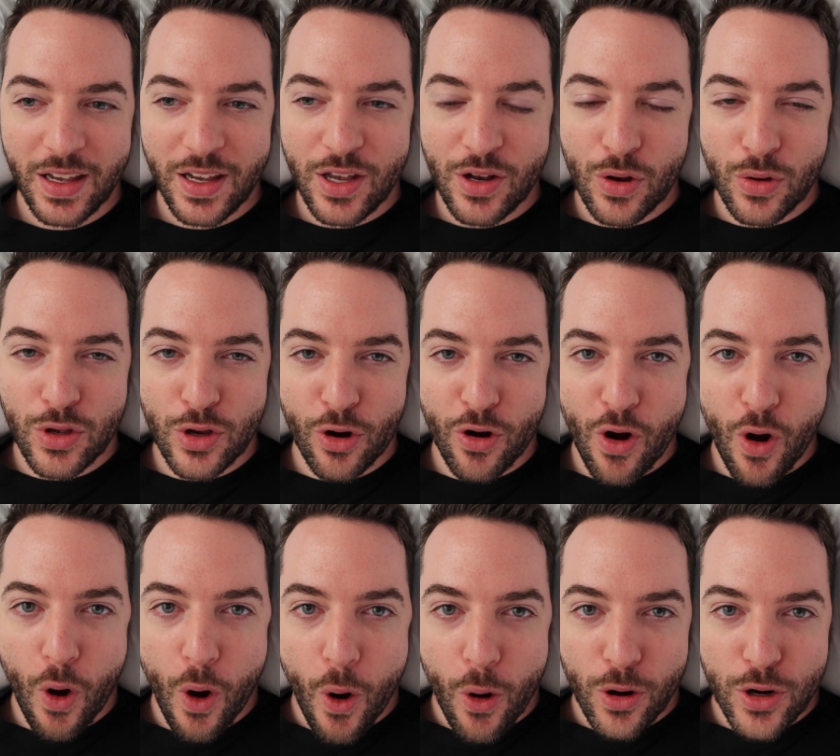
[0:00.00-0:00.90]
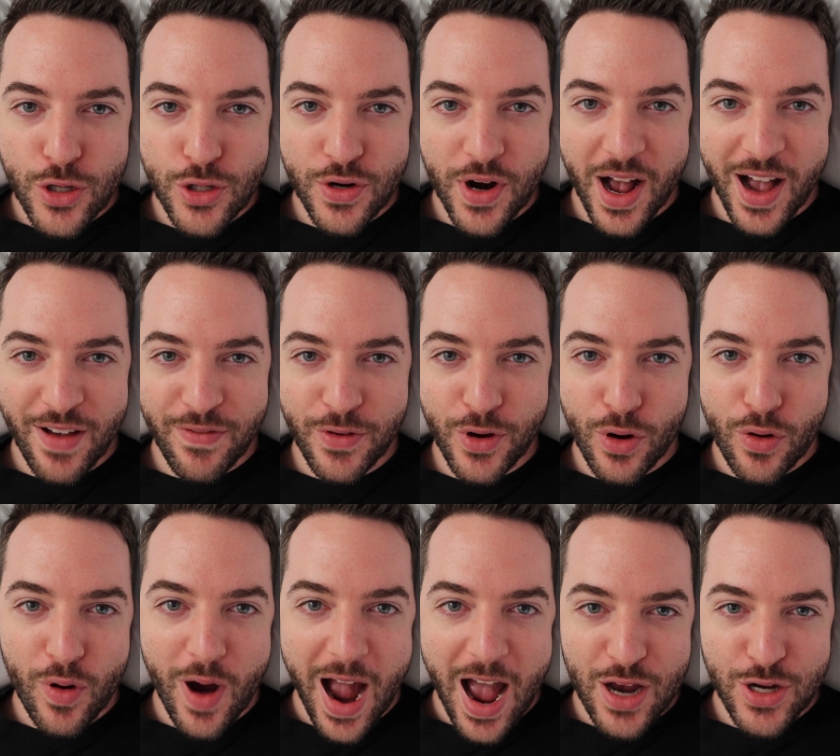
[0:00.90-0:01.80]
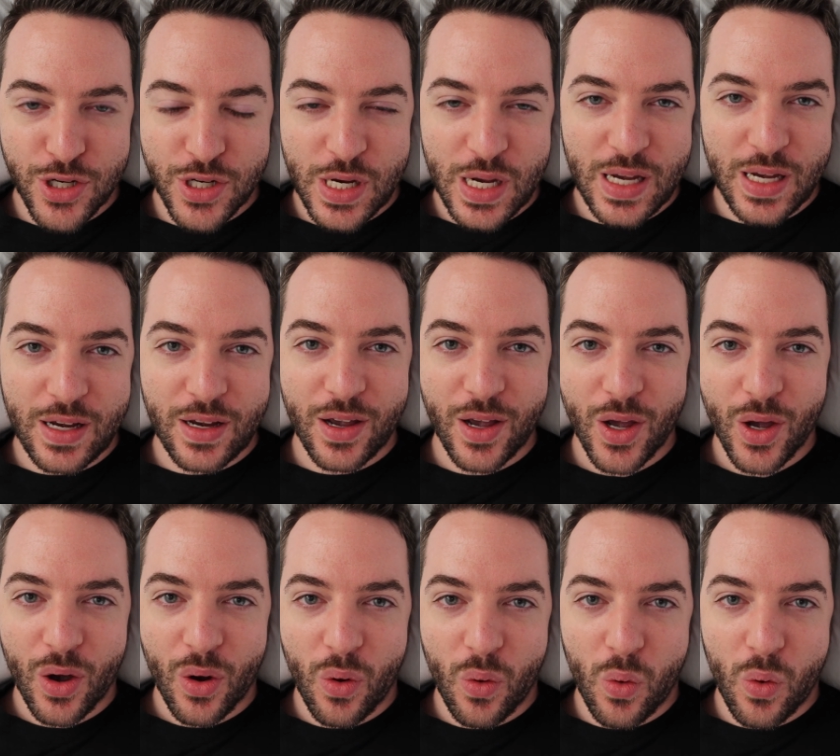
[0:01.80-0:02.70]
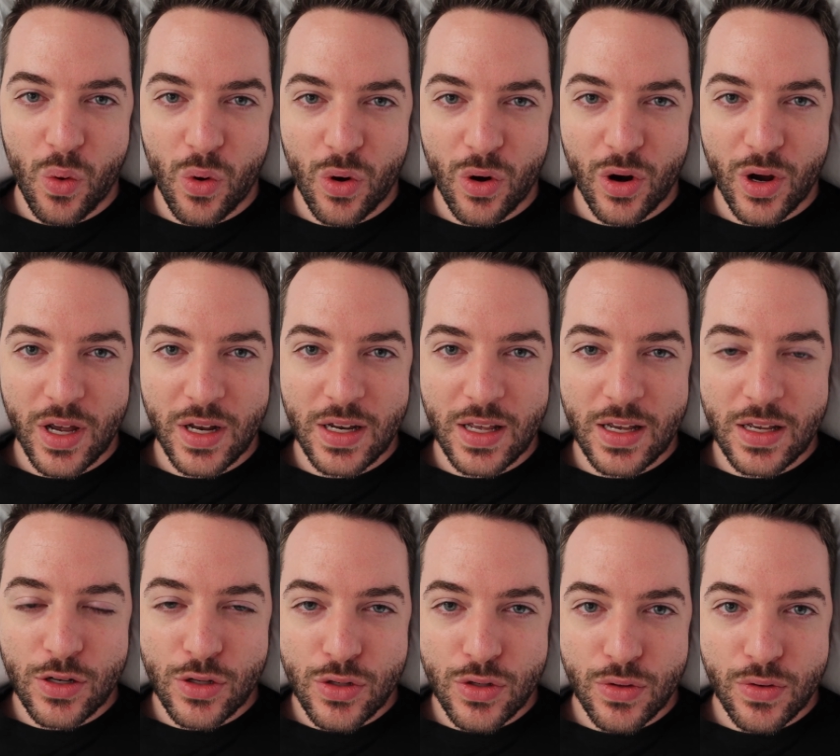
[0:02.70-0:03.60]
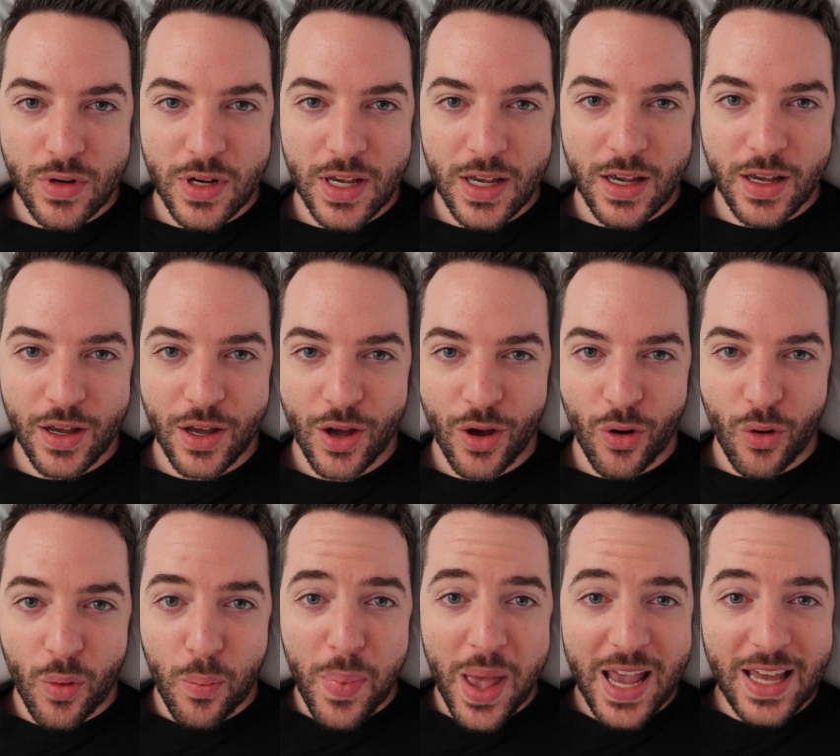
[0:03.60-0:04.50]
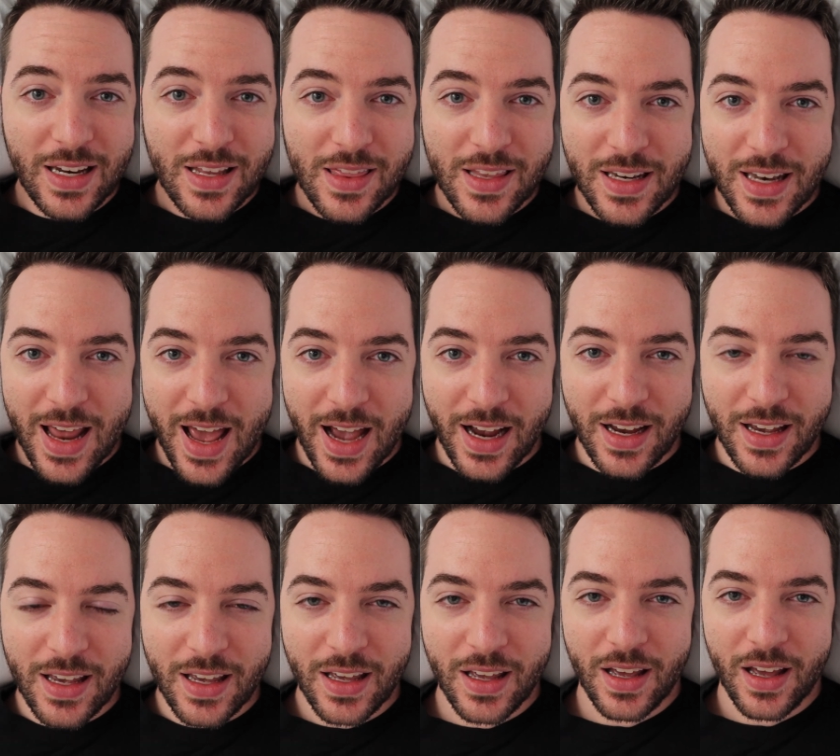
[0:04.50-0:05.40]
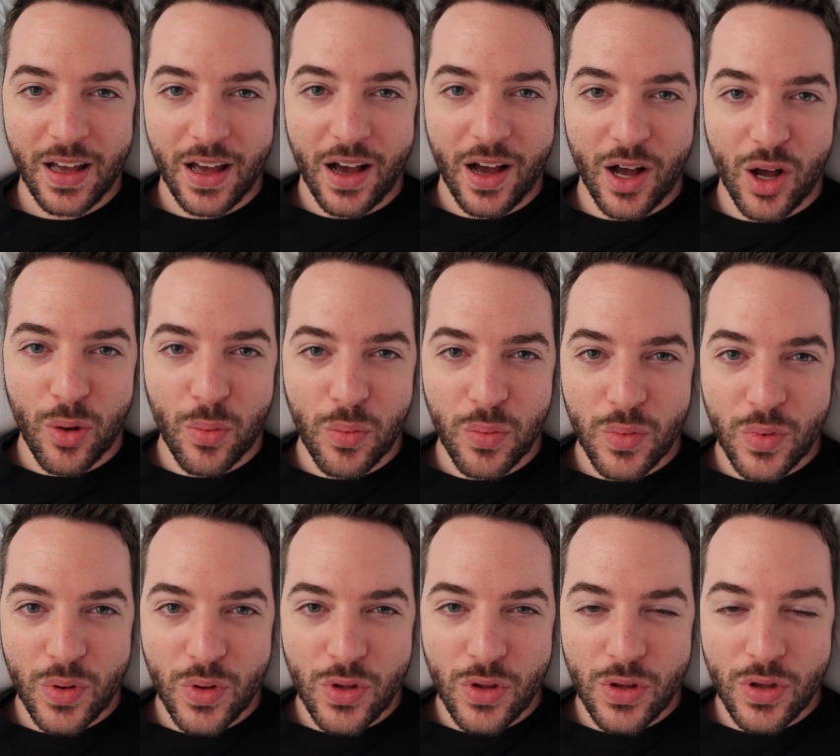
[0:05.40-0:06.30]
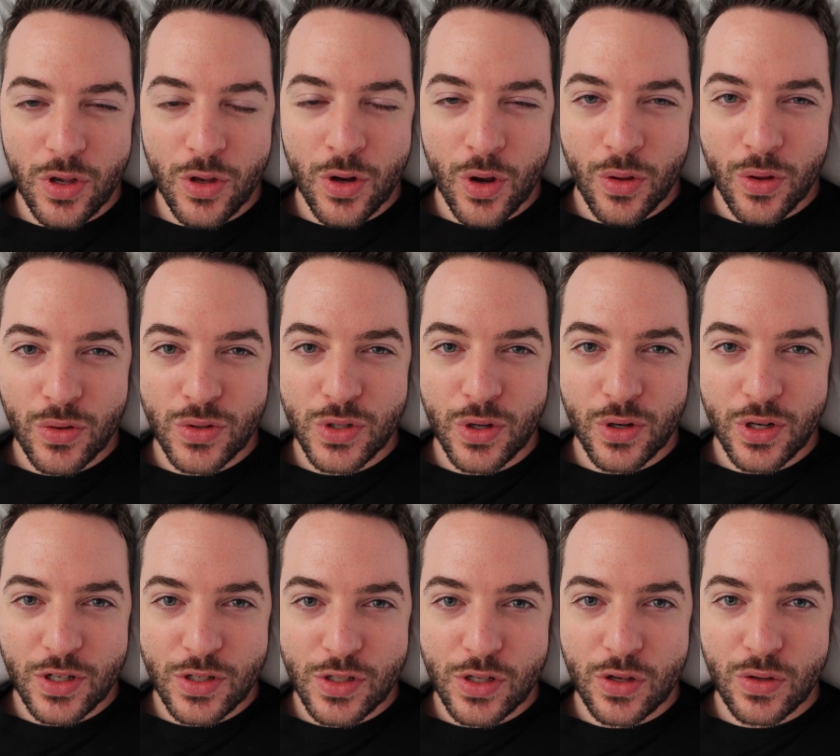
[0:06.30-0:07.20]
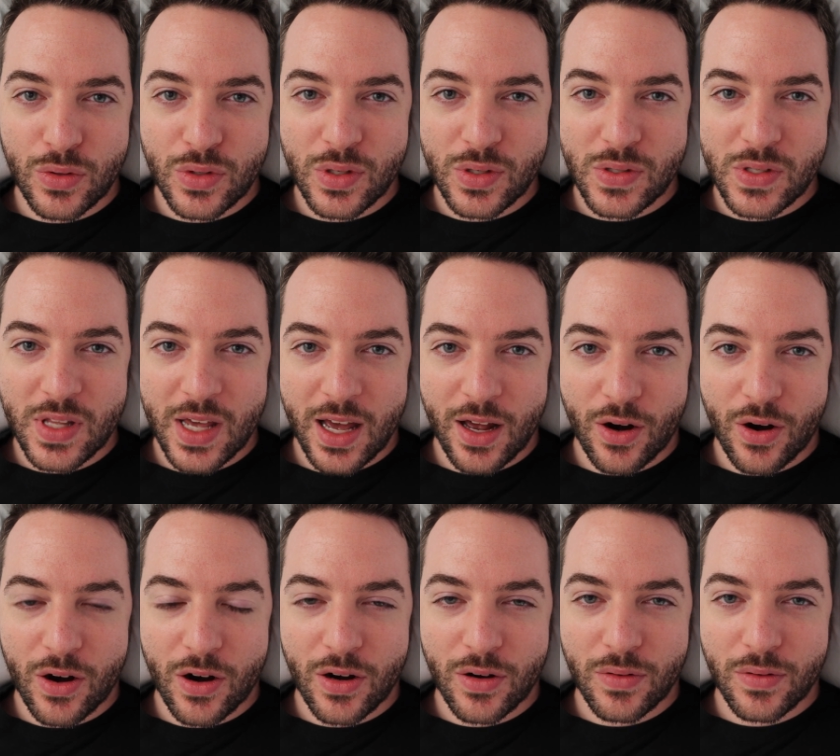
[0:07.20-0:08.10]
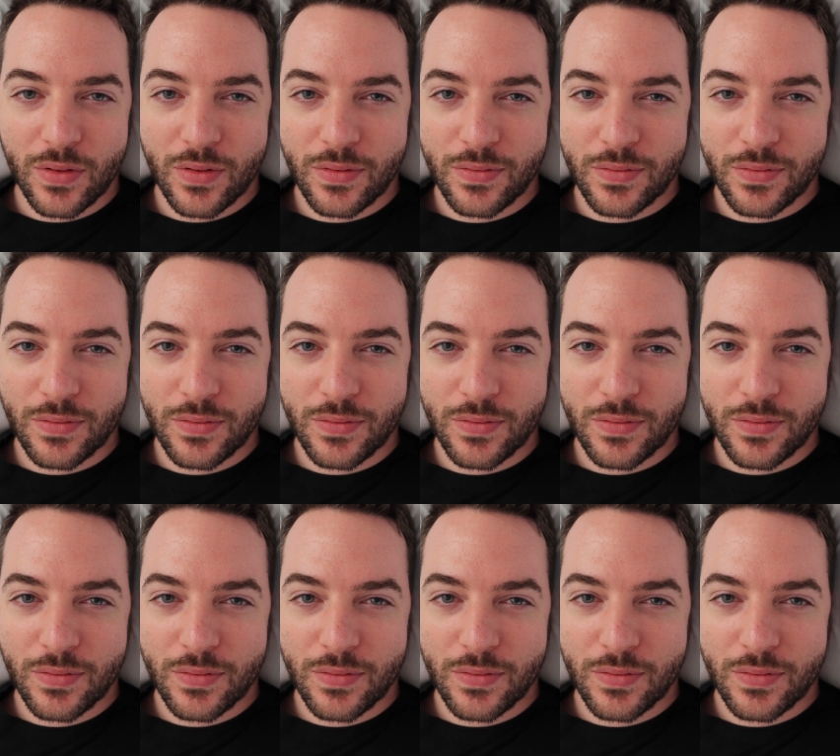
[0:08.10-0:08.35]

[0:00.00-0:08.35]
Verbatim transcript: you know, your hard drive crashing, or an injury, or pain in the neck. Um, you know, those good excuses that are,